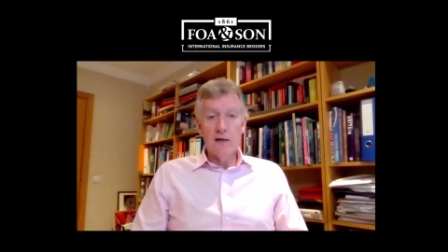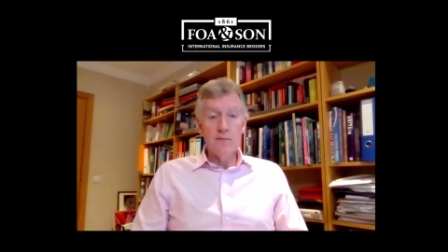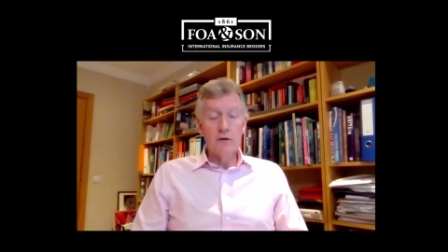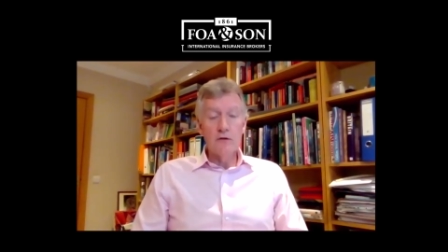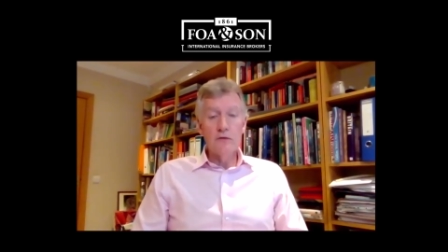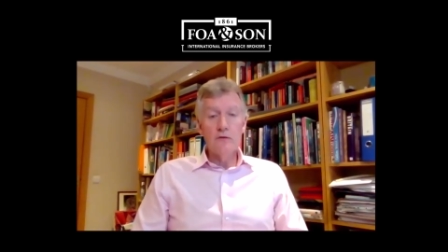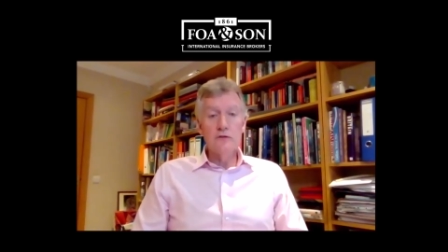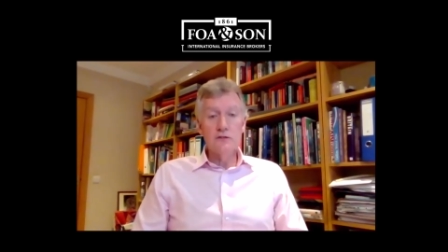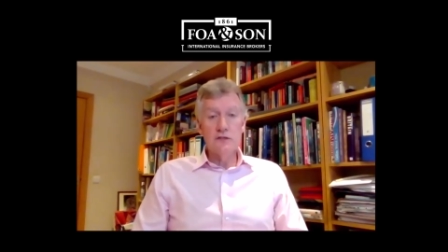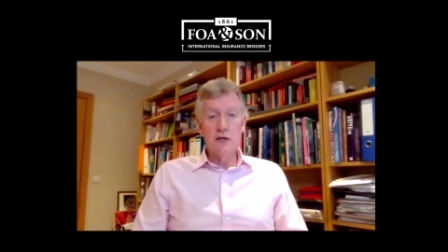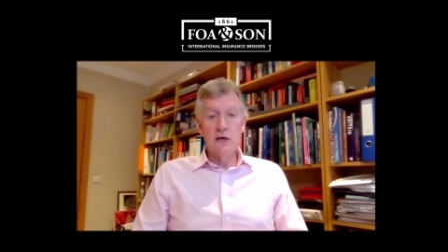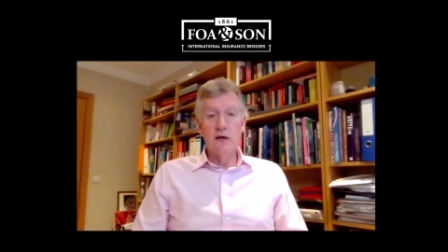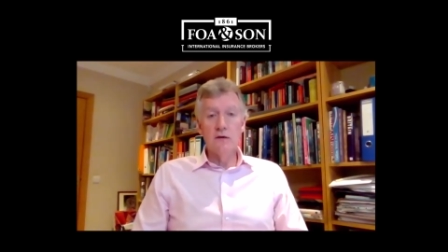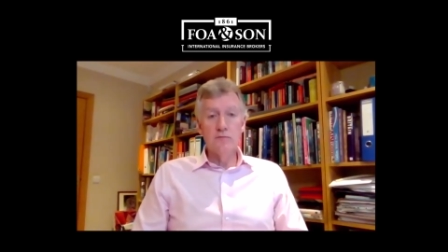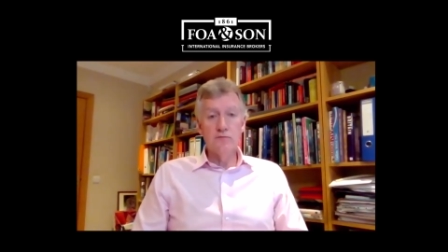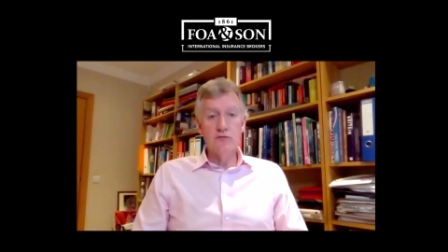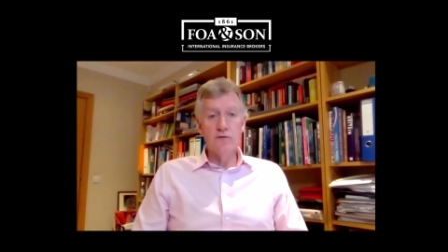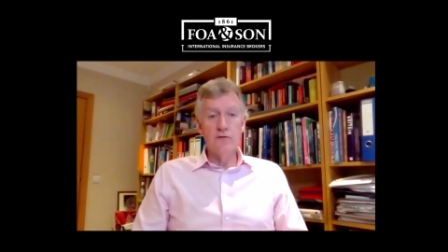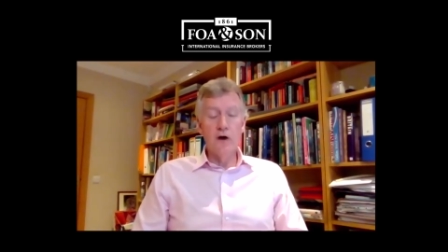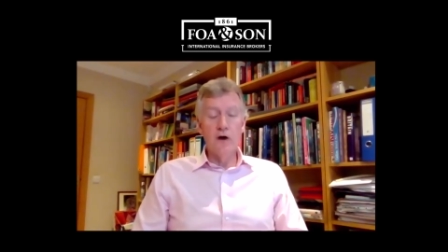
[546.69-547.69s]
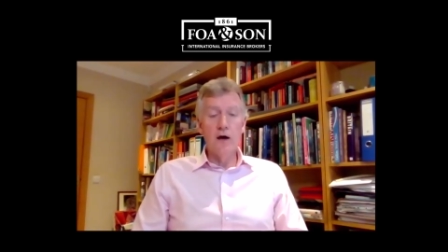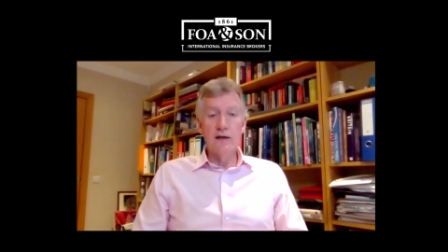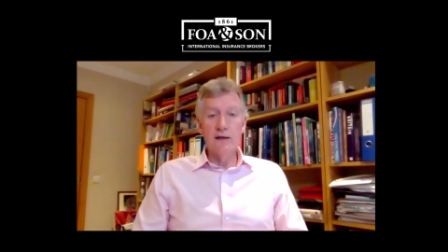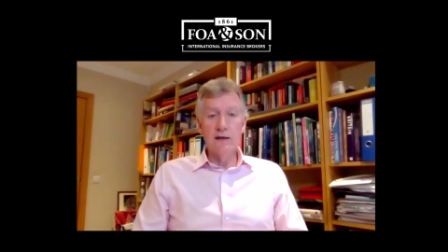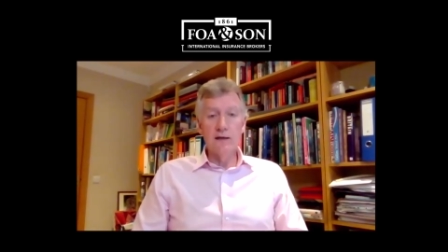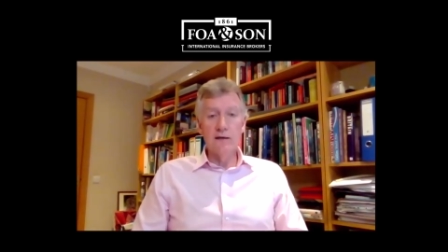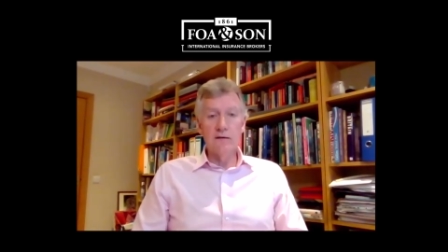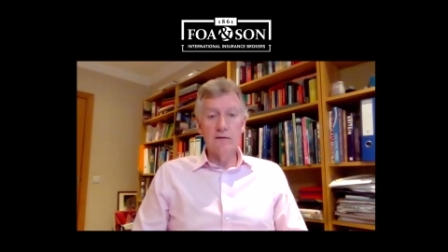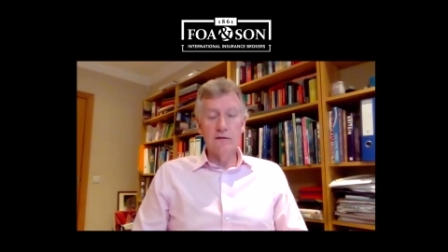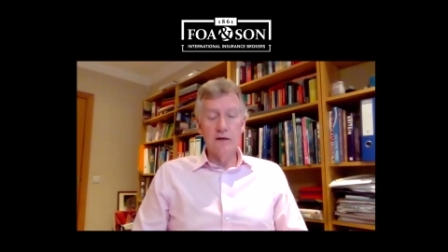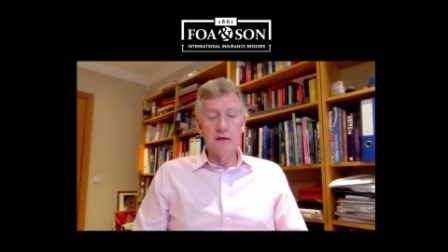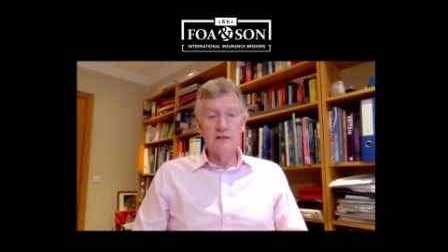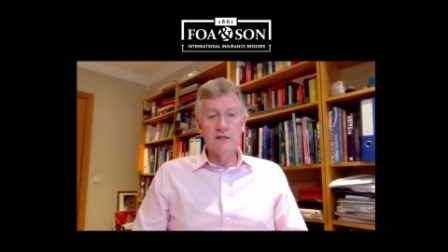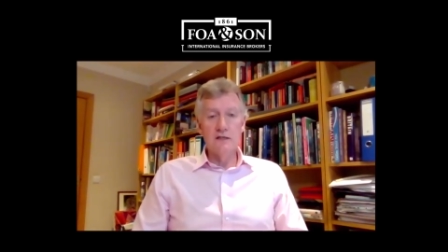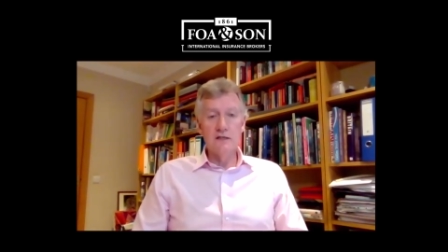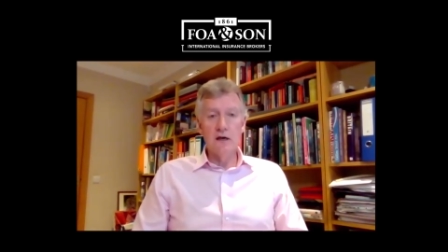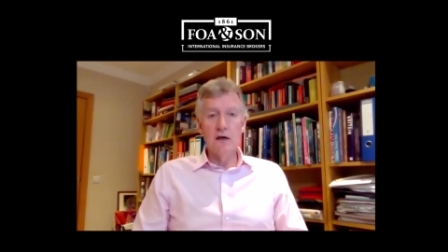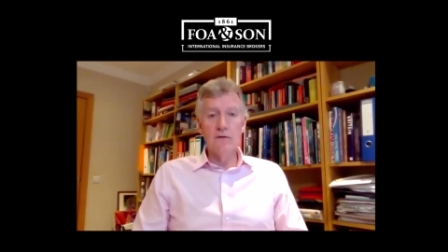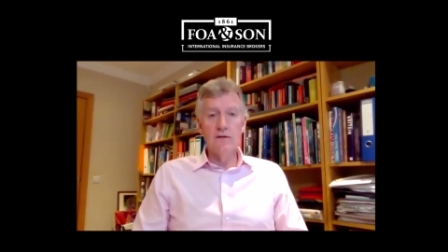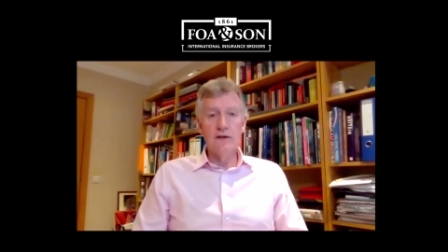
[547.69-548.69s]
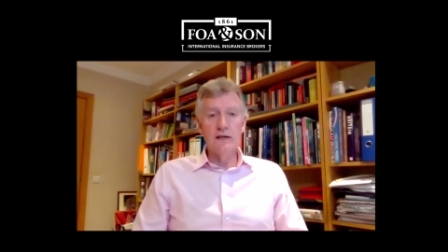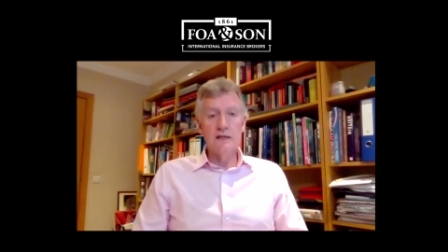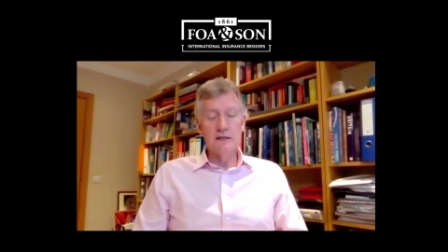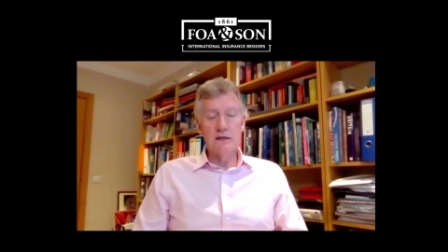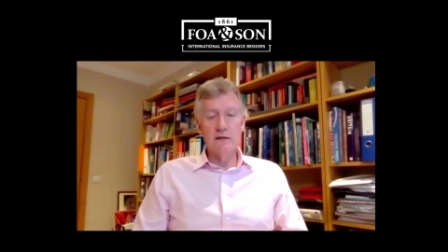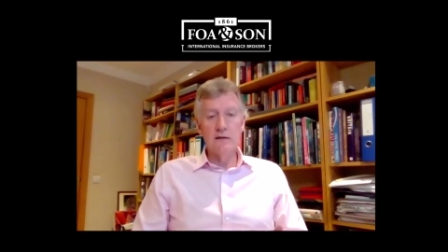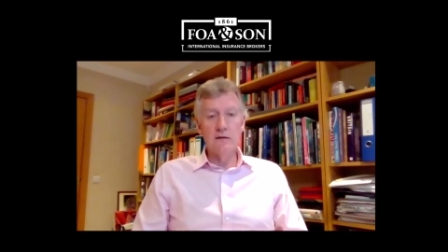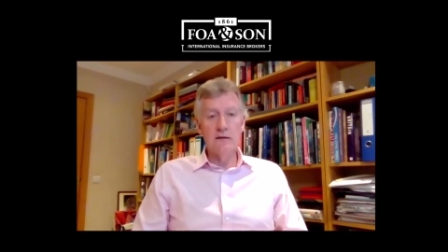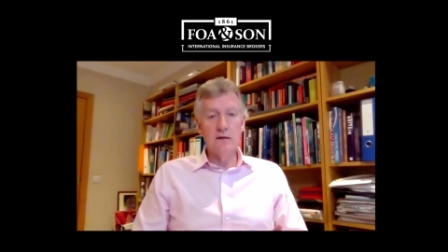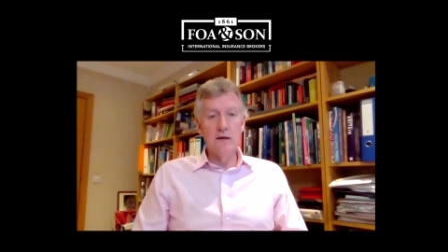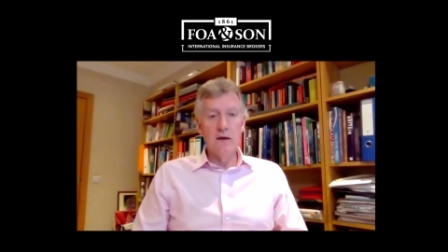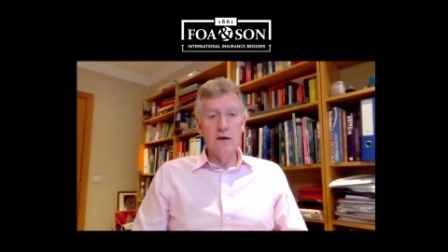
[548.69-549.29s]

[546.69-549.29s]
but also providing a service. And